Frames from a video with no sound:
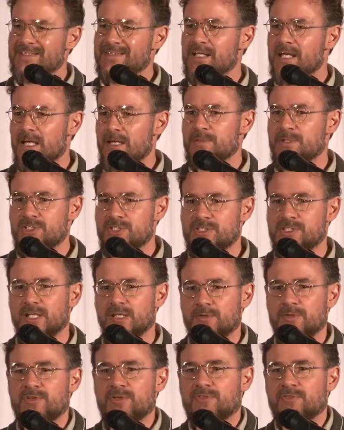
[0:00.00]
time each day
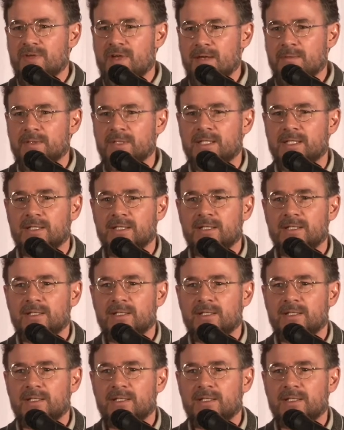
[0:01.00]
with your family.